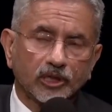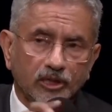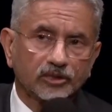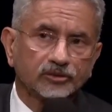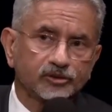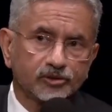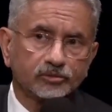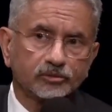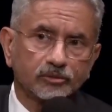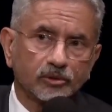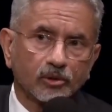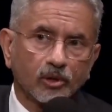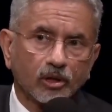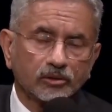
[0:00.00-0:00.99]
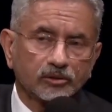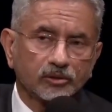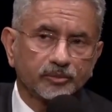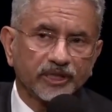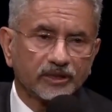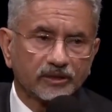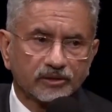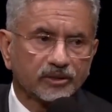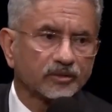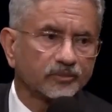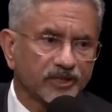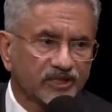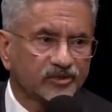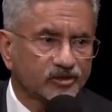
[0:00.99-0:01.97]
urge you not to be
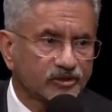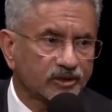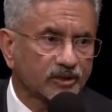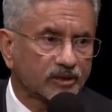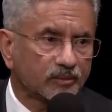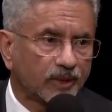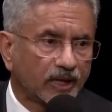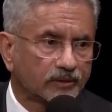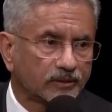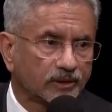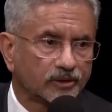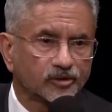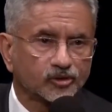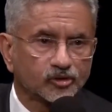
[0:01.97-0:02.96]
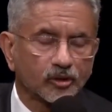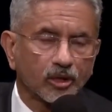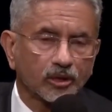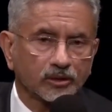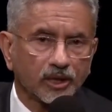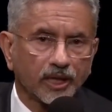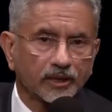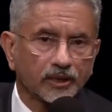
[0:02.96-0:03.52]
deterministic about it. It's not